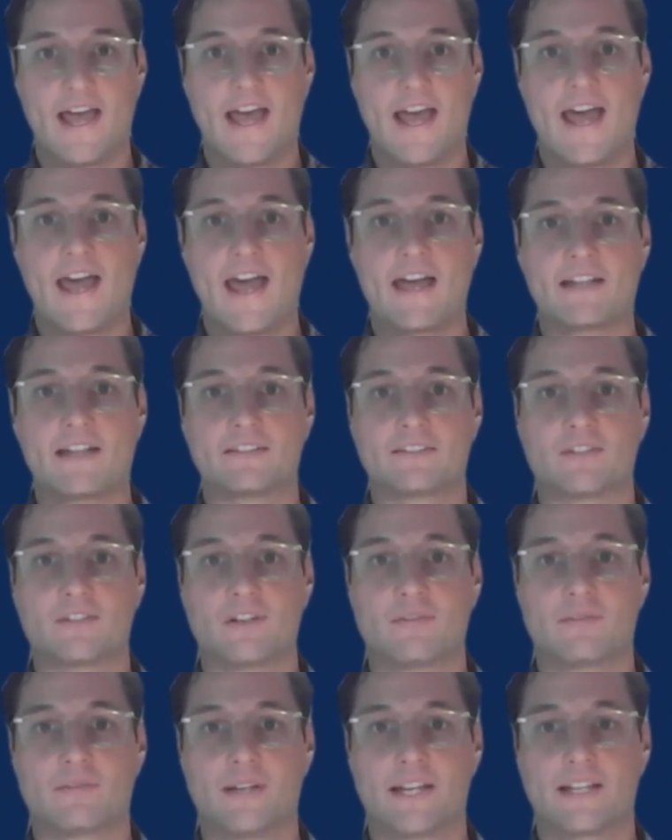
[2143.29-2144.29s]
And
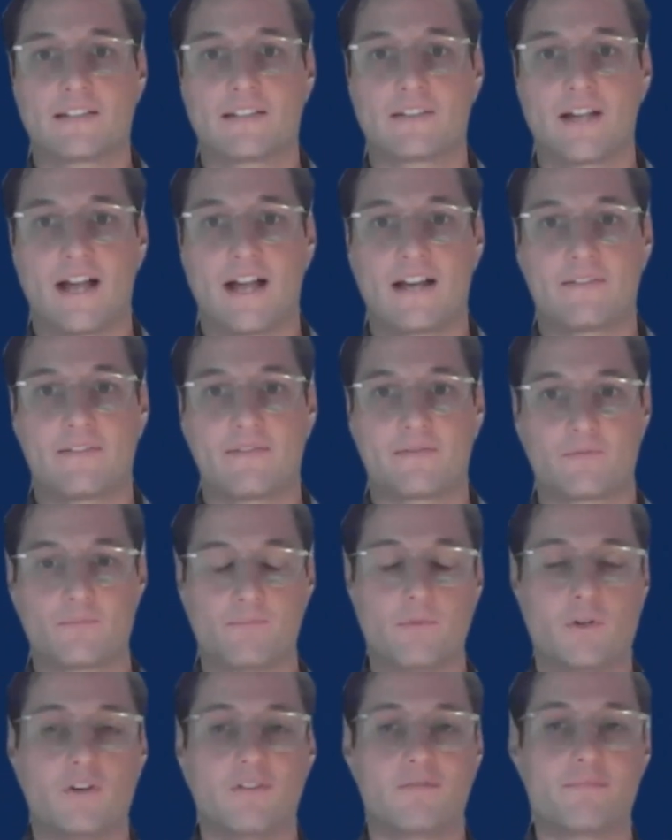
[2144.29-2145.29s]
so if we can kind of
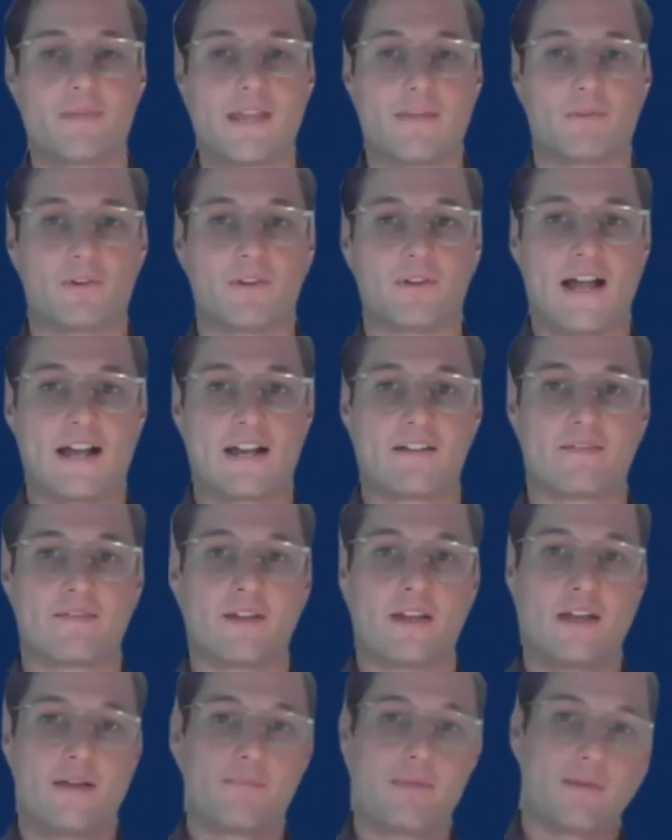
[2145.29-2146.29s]
move people out of
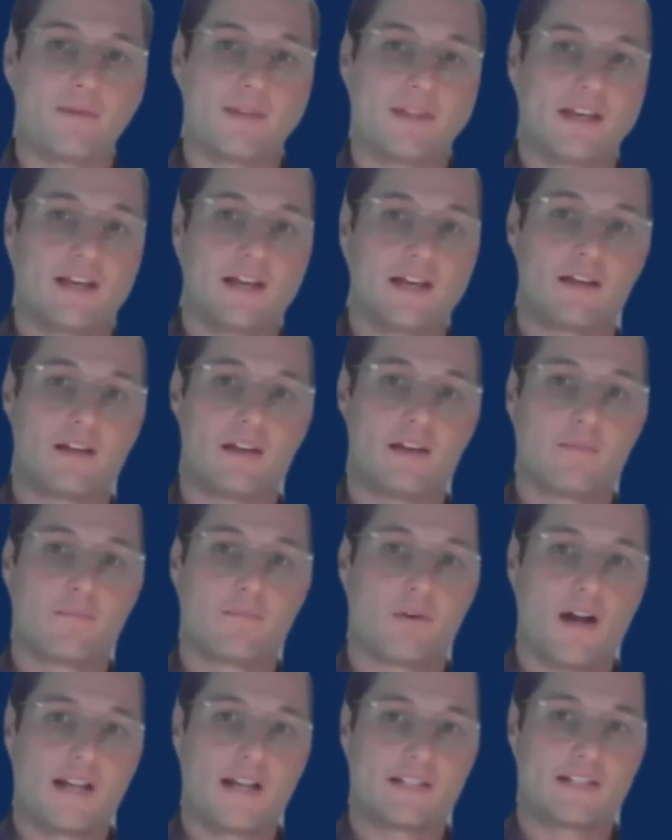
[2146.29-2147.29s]
maybe the
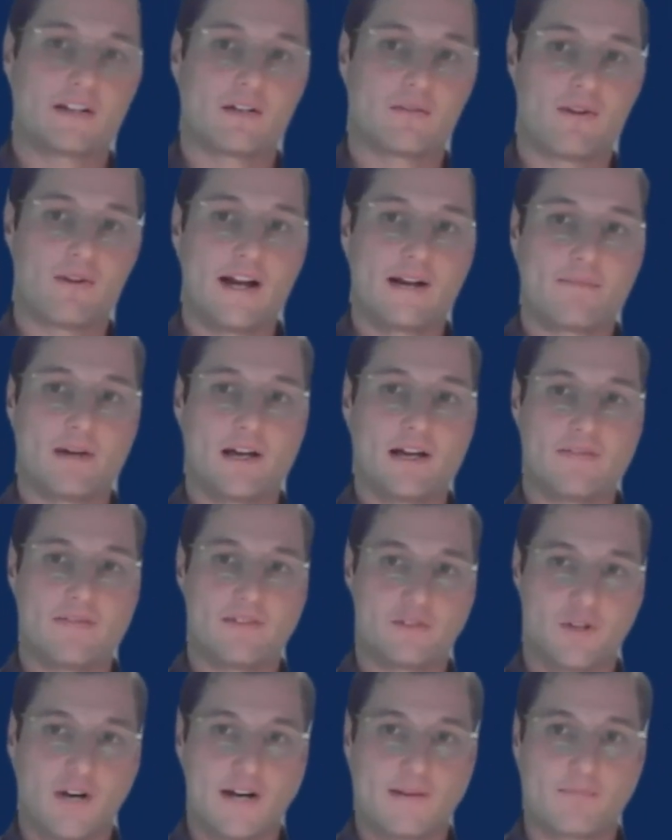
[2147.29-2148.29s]
price tier right above
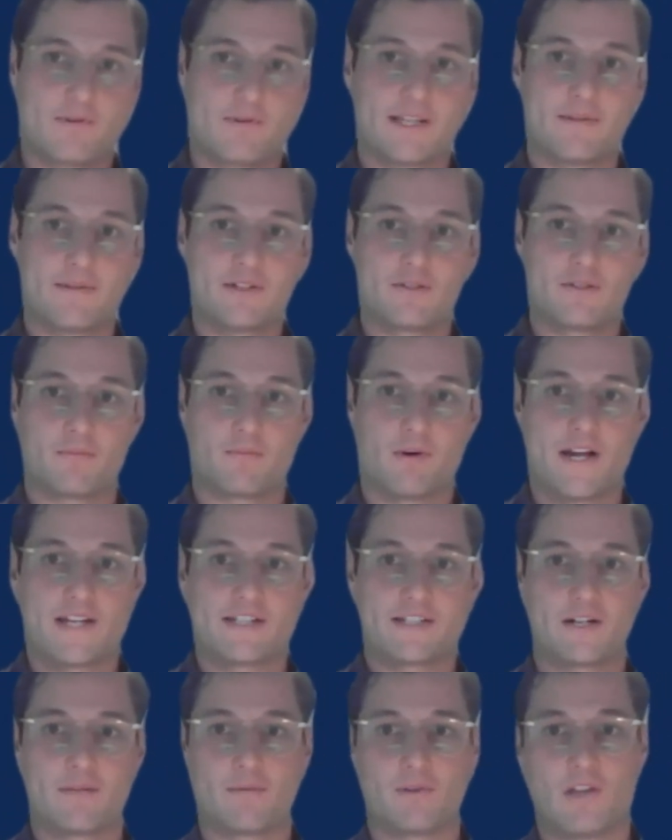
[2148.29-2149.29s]
and try to bring them into a
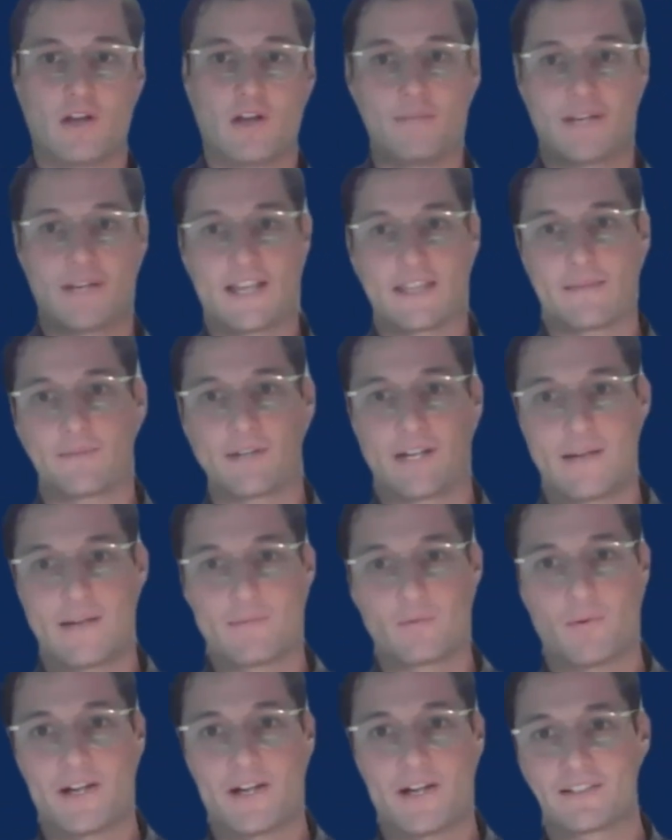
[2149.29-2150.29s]
price tier below, but get them to
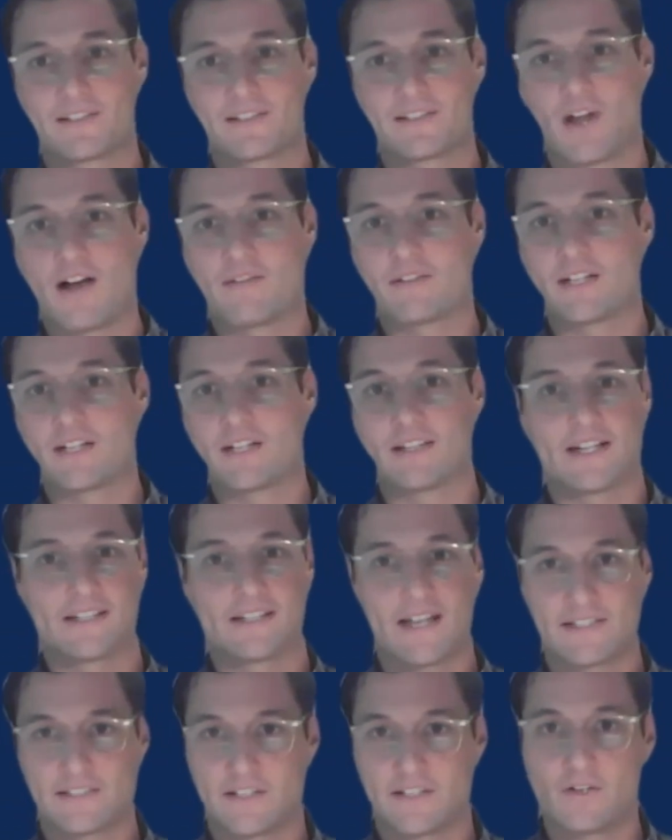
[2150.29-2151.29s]
come twice as often, like
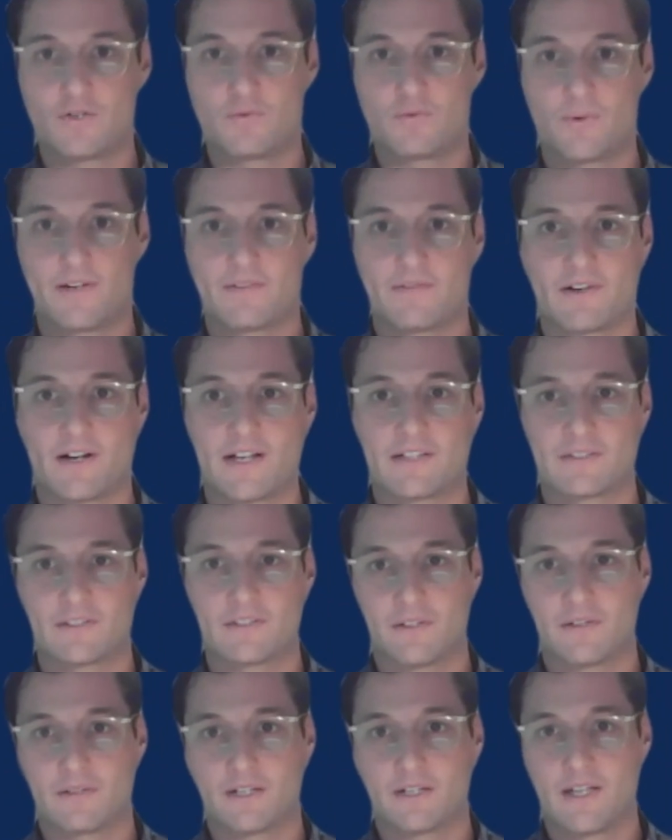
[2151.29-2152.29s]
that's a huge win for us.
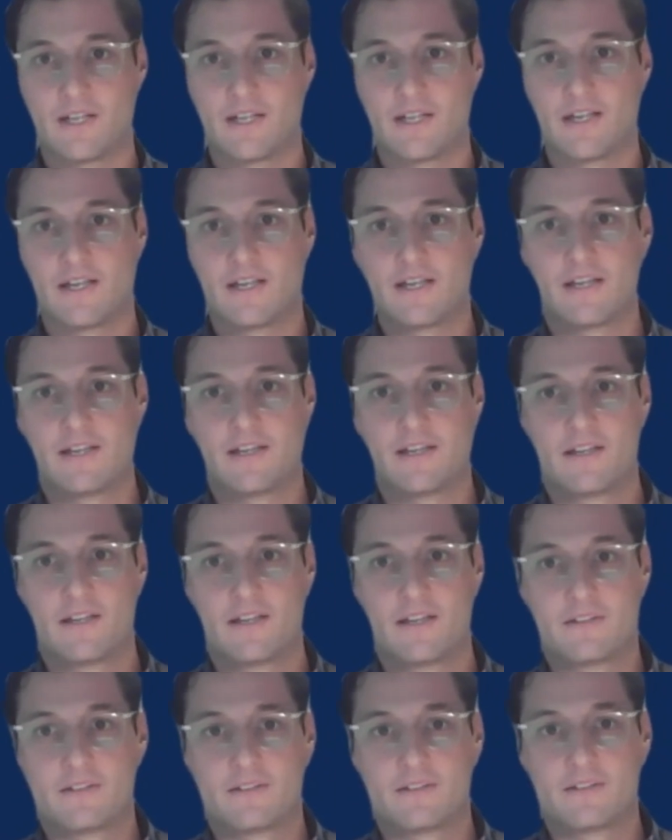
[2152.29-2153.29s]
So,
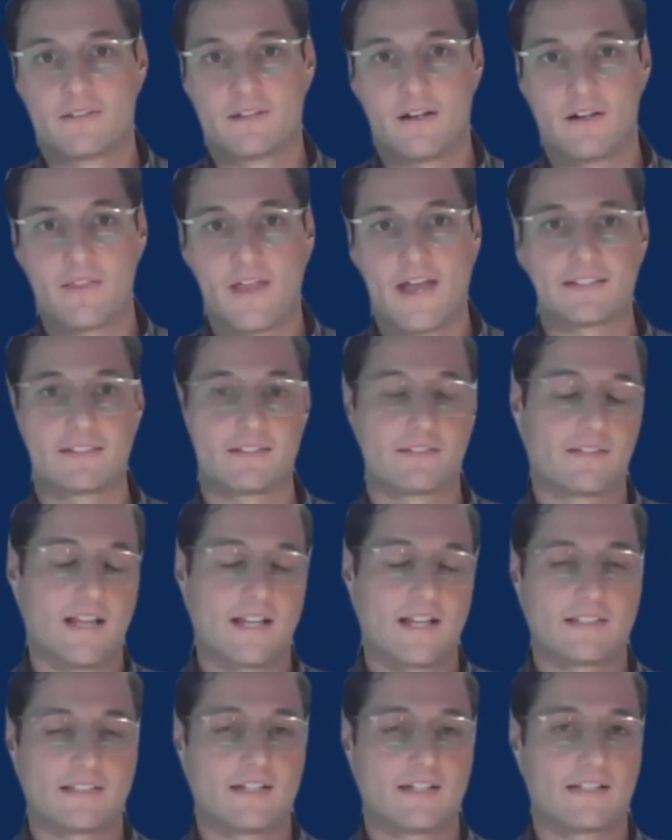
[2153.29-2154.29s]

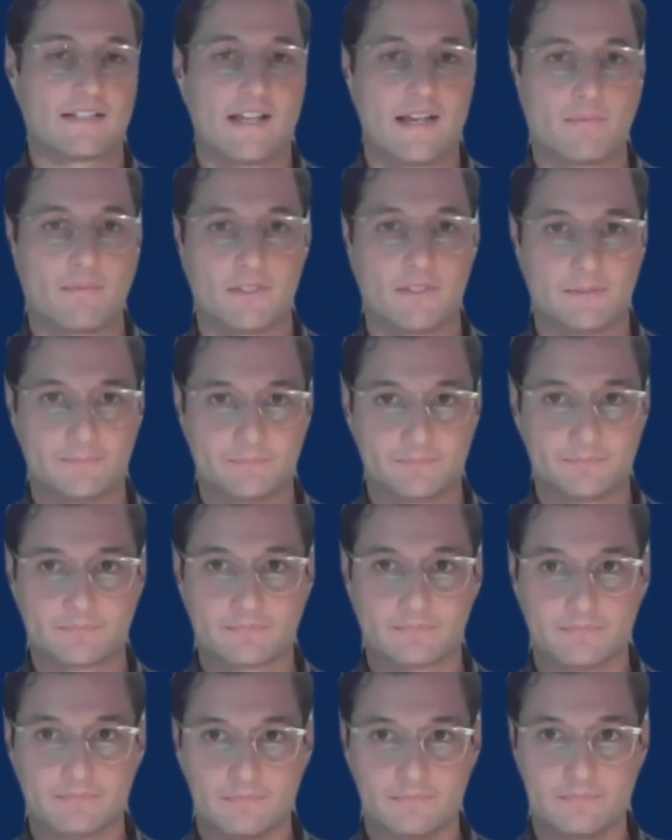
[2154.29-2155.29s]
that's an example.
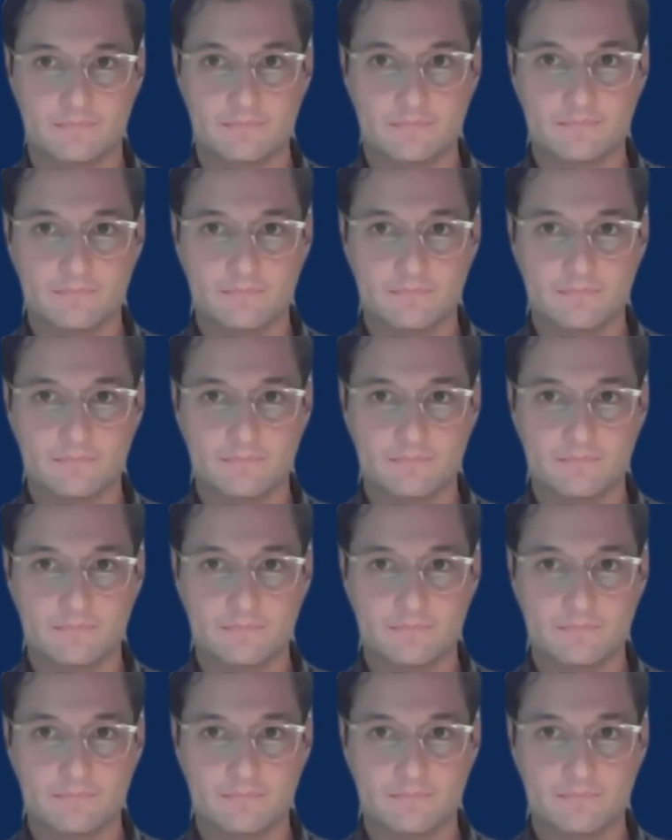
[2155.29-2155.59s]
Yeah.